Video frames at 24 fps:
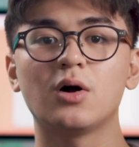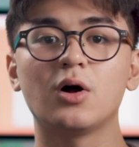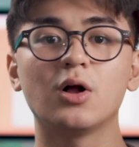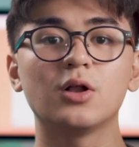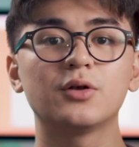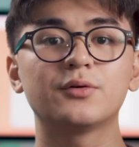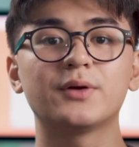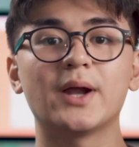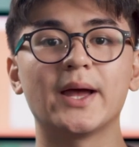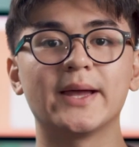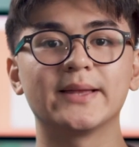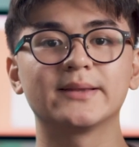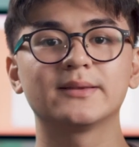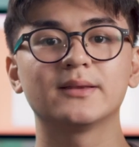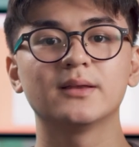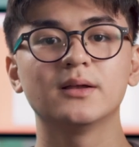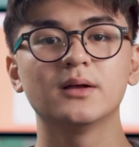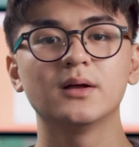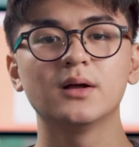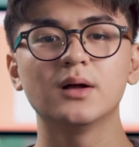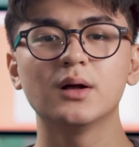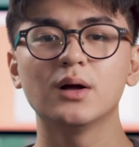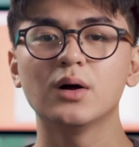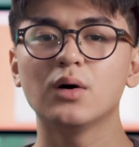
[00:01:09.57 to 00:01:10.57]
Alright,
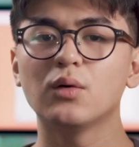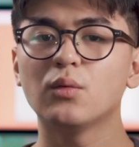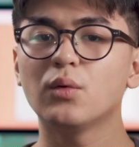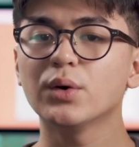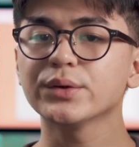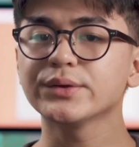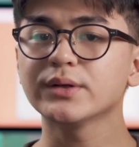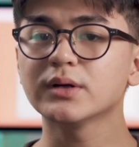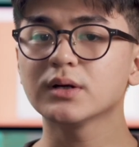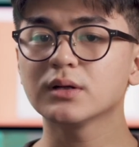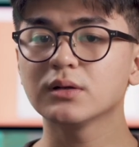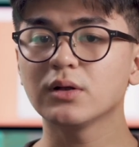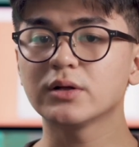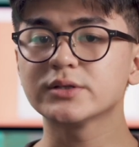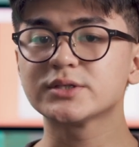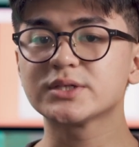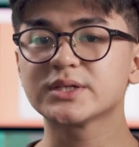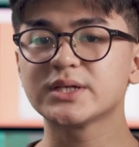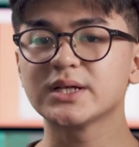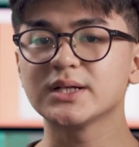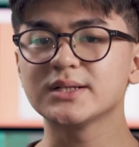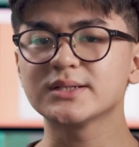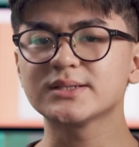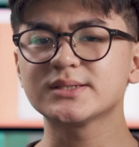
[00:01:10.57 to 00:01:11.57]
what are Claude
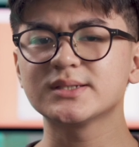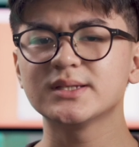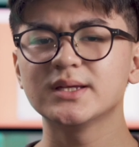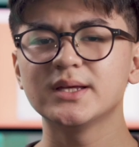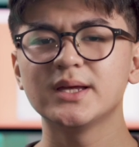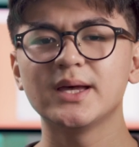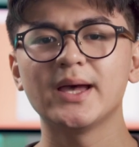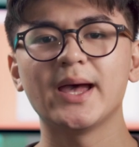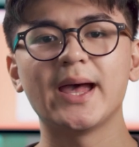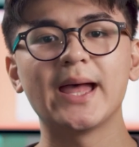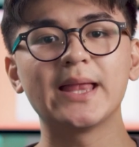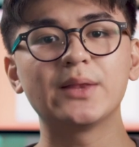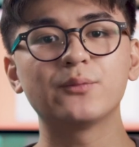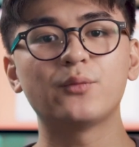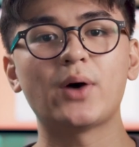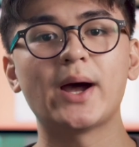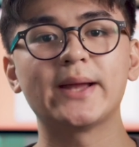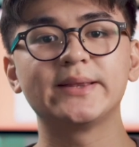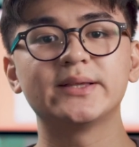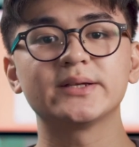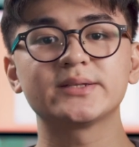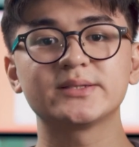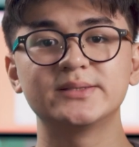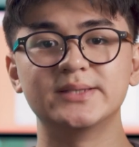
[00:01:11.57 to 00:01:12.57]
Skills and
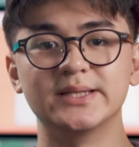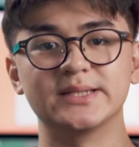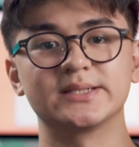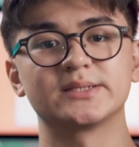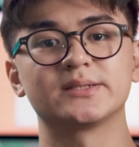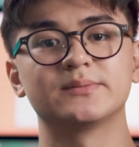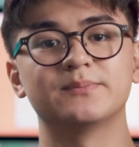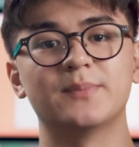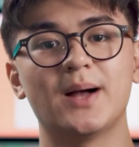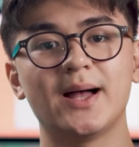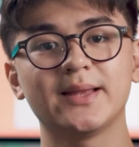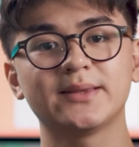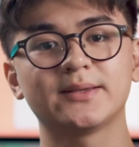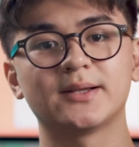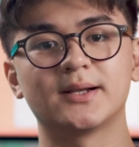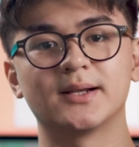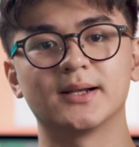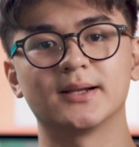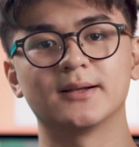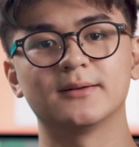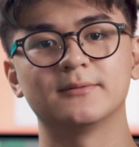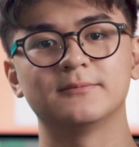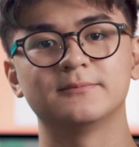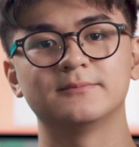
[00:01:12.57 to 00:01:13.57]
why does this
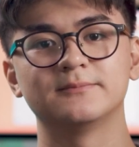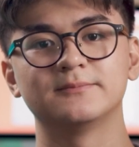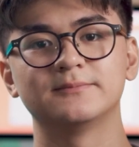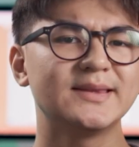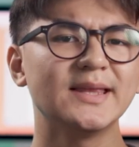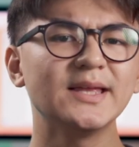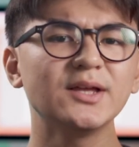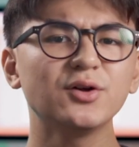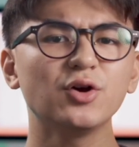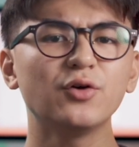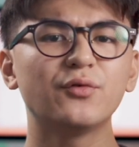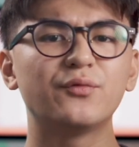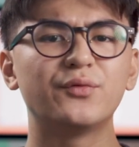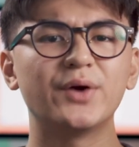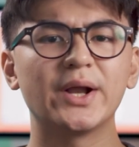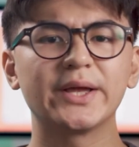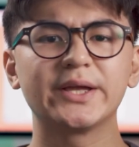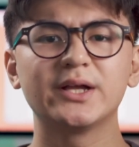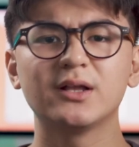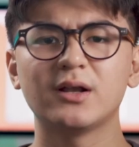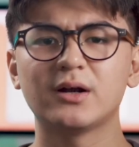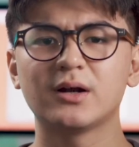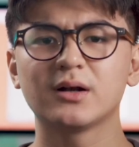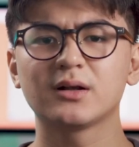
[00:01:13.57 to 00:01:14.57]
matter? Think of
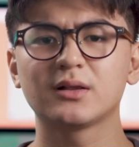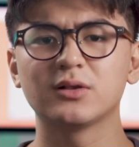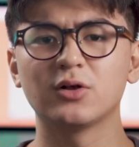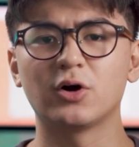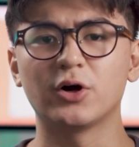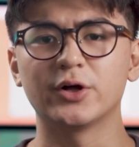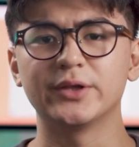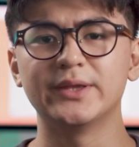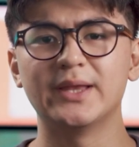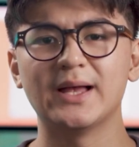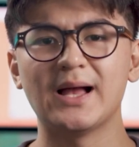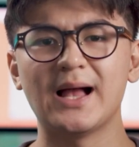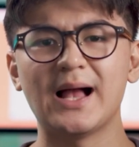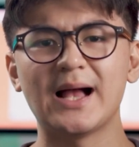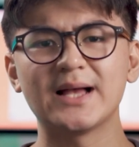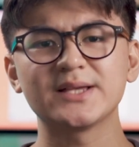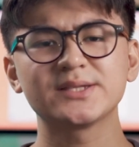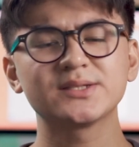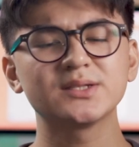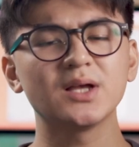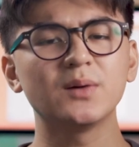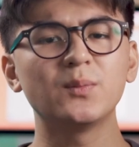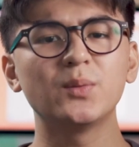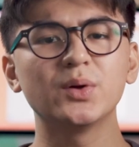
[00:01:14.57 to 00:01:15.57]
regular Claude
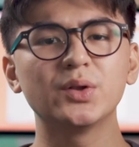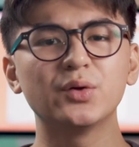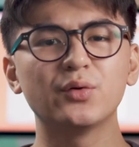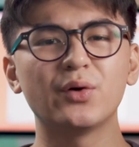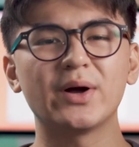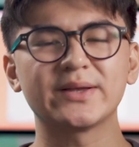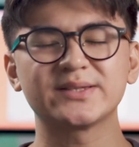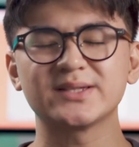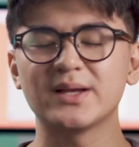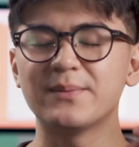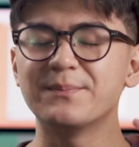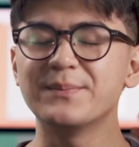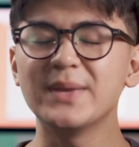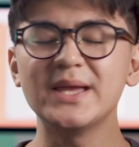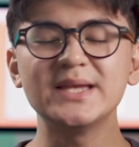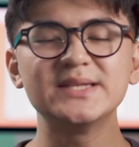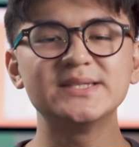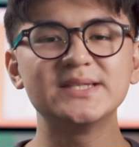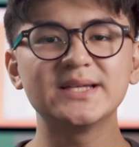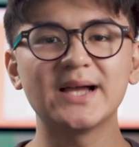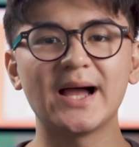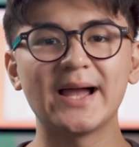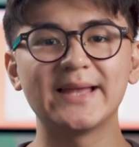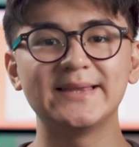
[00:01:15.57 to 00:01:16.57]
as someone who has
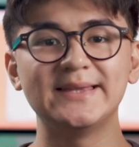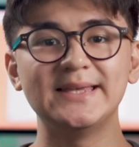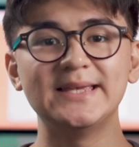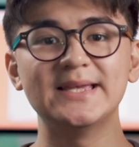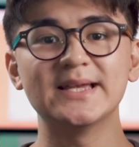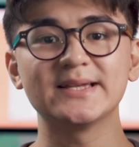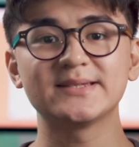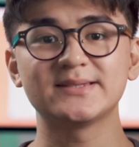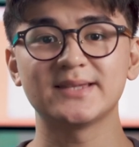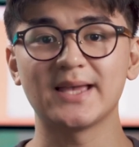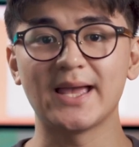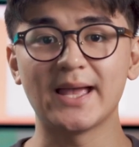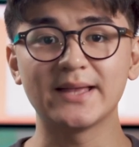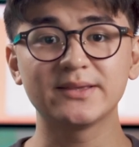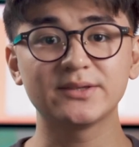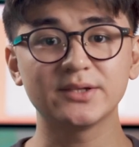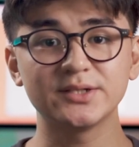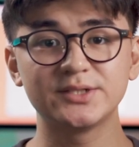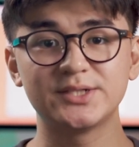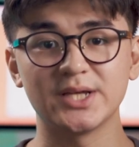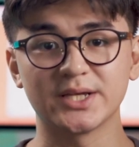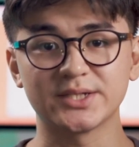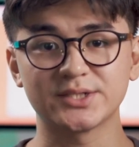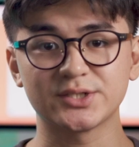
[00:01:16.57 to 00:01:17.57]
amazing ideas and
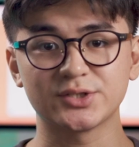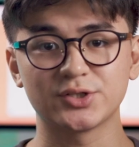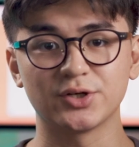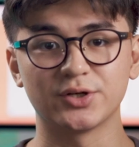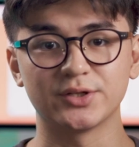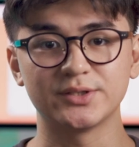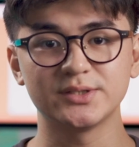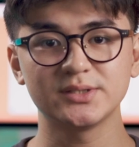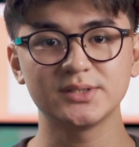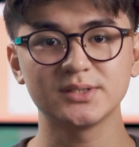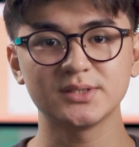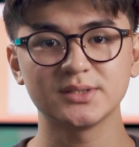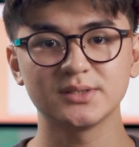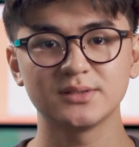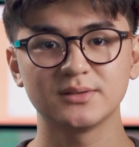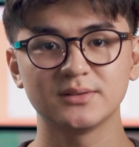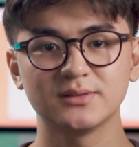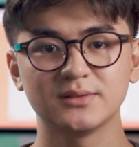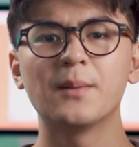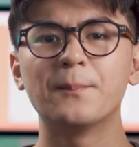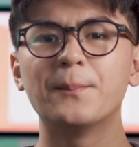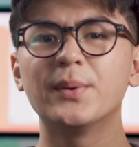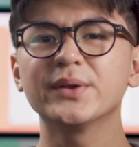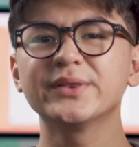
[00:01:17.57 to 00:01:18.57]
suggestions,
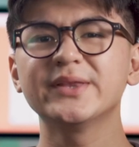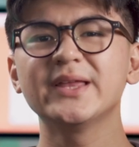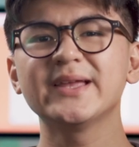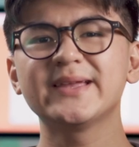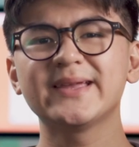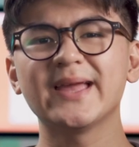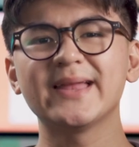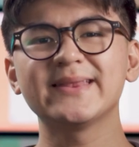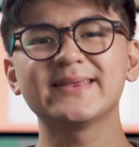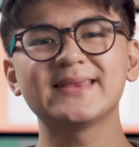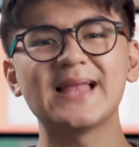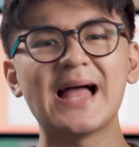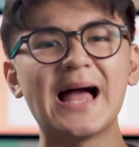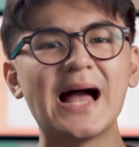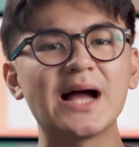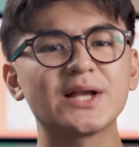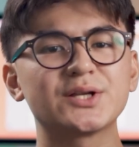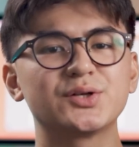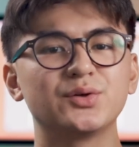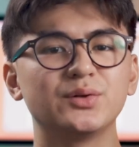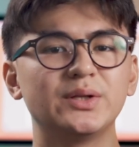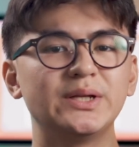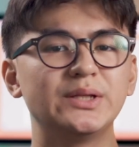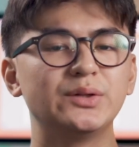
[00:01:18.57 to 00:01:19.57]
but they can't
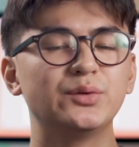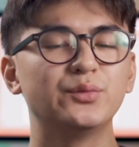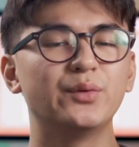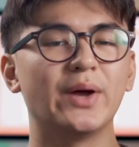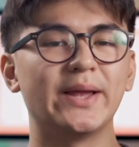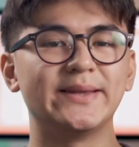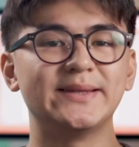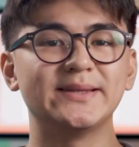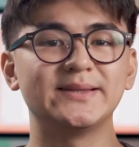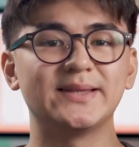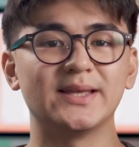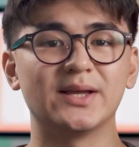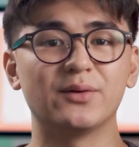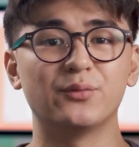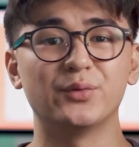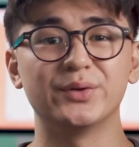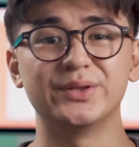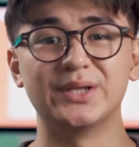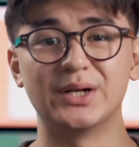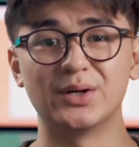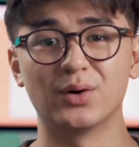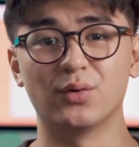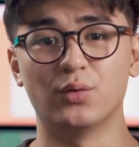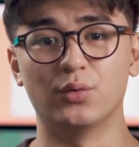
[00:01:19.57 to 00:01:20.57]
actually do anything
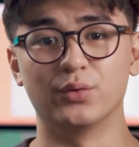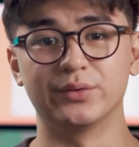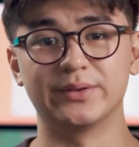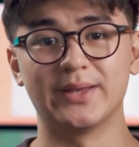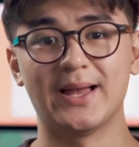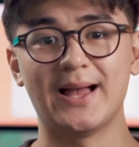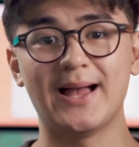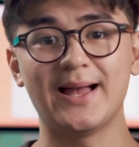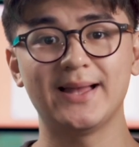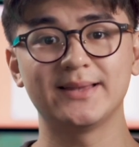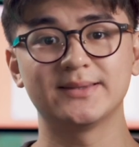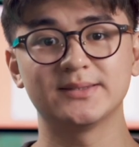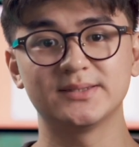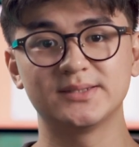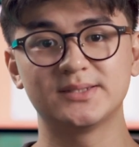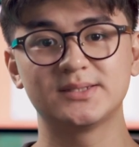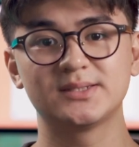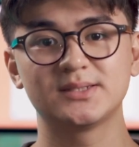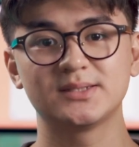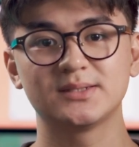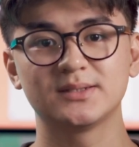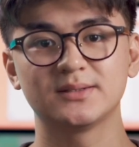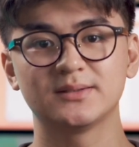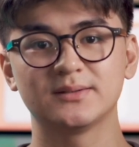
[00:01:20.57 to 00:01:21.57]
with their own
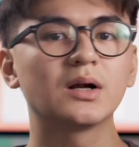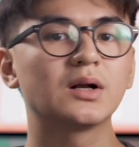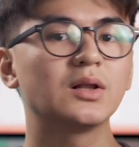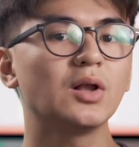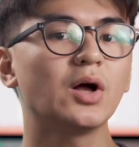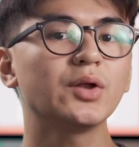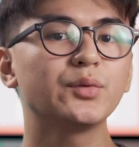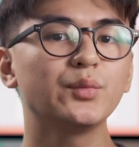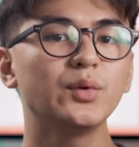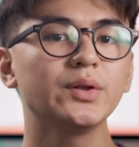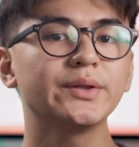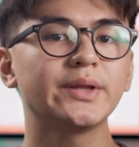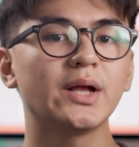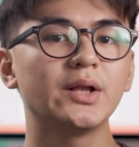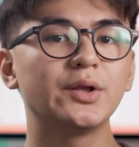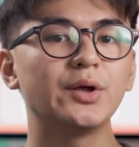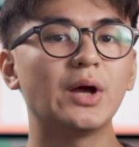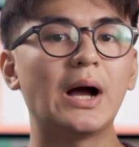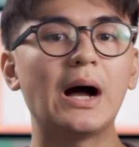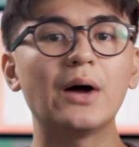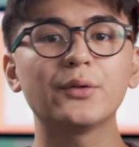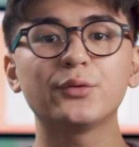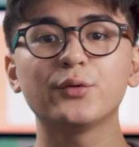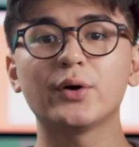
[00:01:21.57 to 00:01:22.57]
hands. Claude will tell
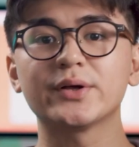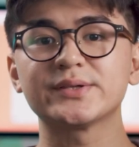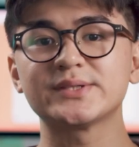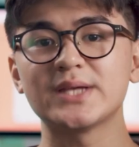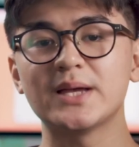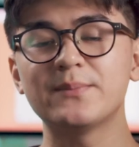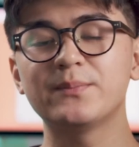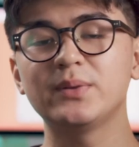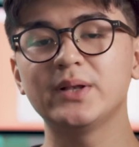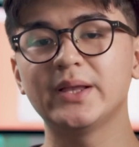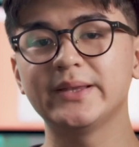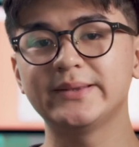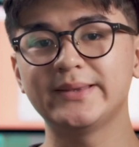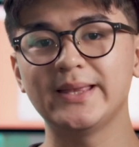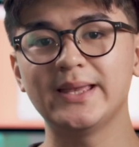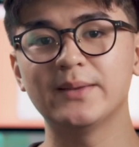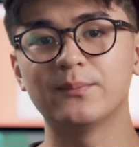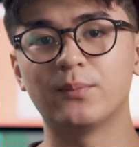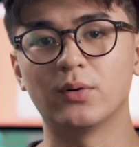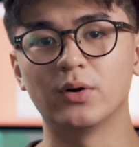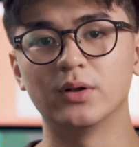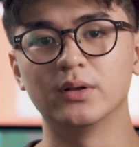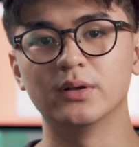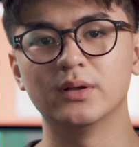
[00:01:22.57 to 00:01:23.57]
you how to assemble a
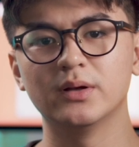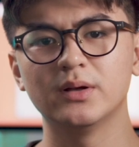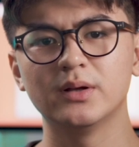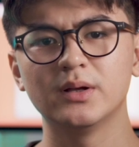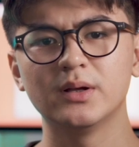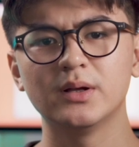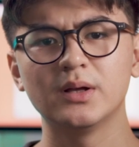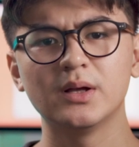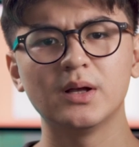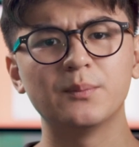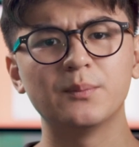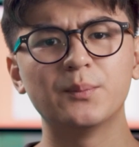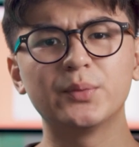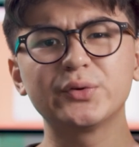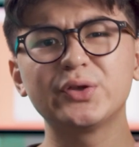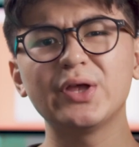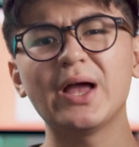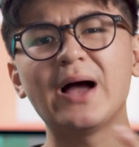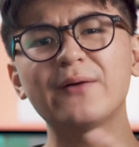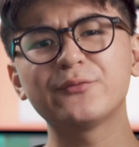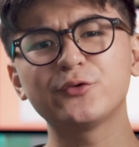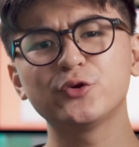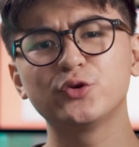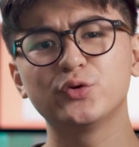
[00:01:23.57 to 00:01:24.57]
table, but
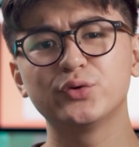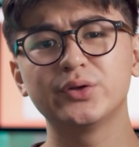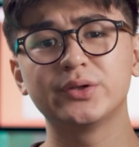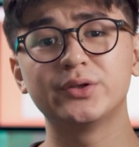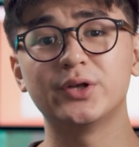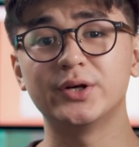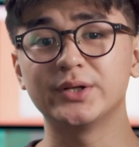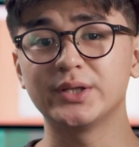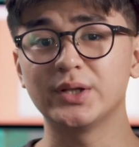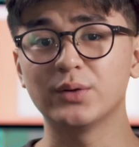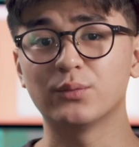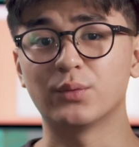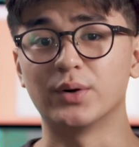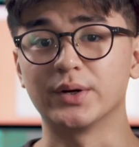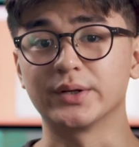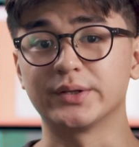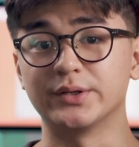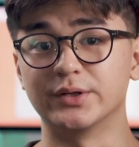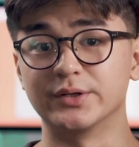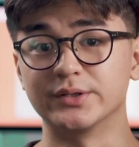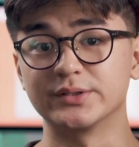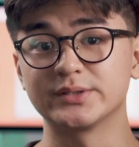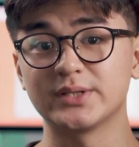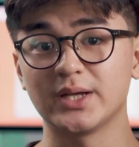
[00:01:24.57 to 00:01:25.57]
you have to do the dirty
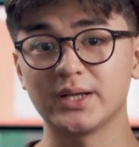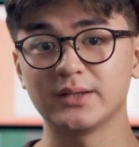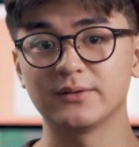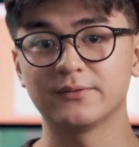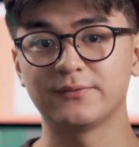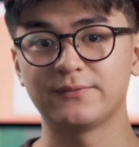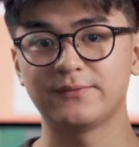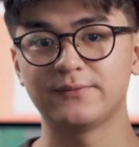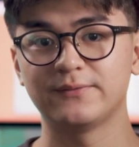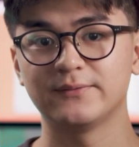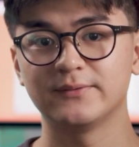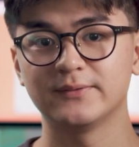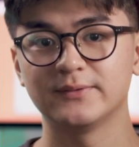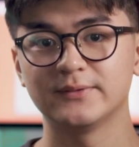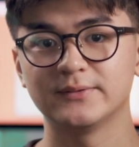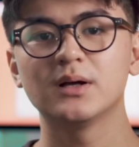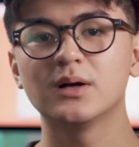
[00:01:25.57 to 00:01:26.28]
work yourself.